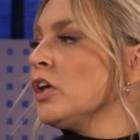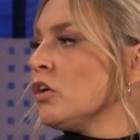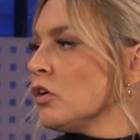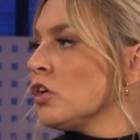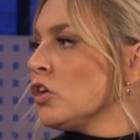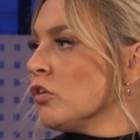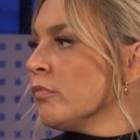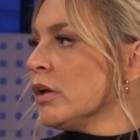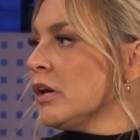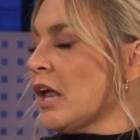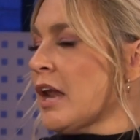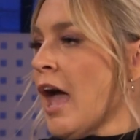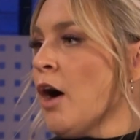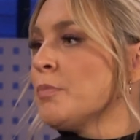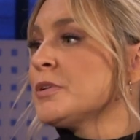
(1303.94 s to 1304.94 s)
good human and
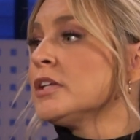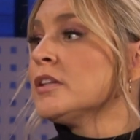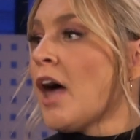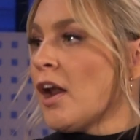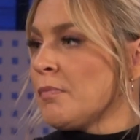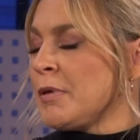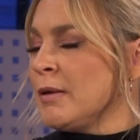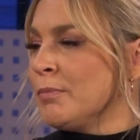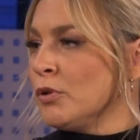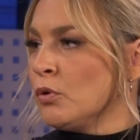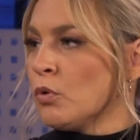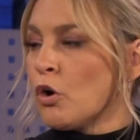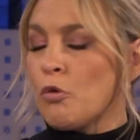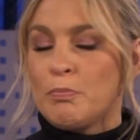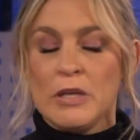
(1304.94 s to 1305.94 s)
helped a lot of people who
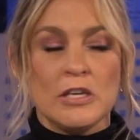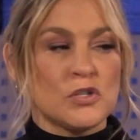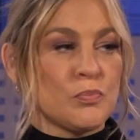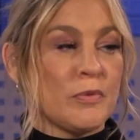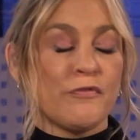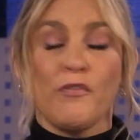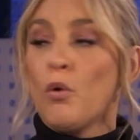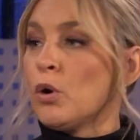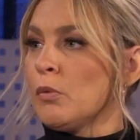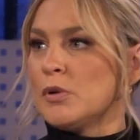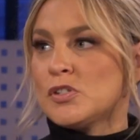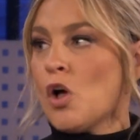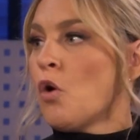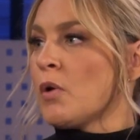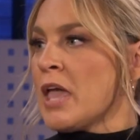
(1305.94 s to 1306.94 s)
are obese before it was
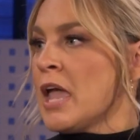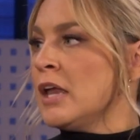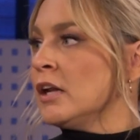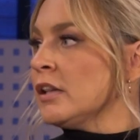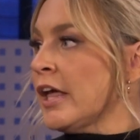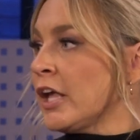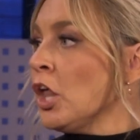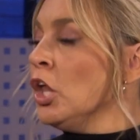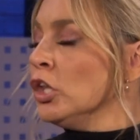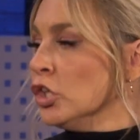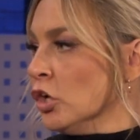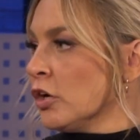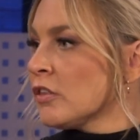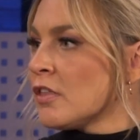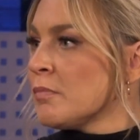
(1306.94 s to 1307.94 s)
okay to like
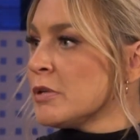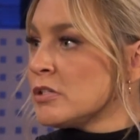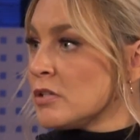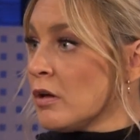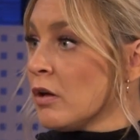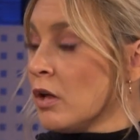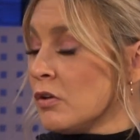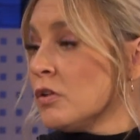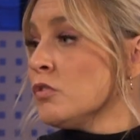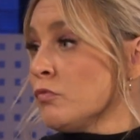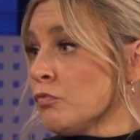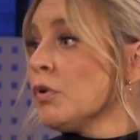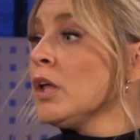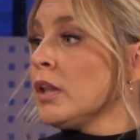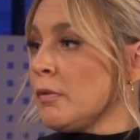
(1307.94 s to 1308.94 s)
look at them as...
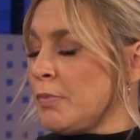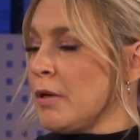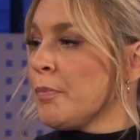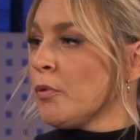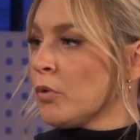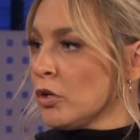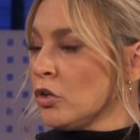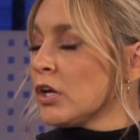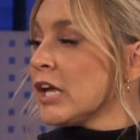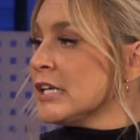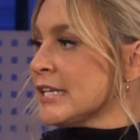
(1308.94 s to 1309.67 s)
really, people were looking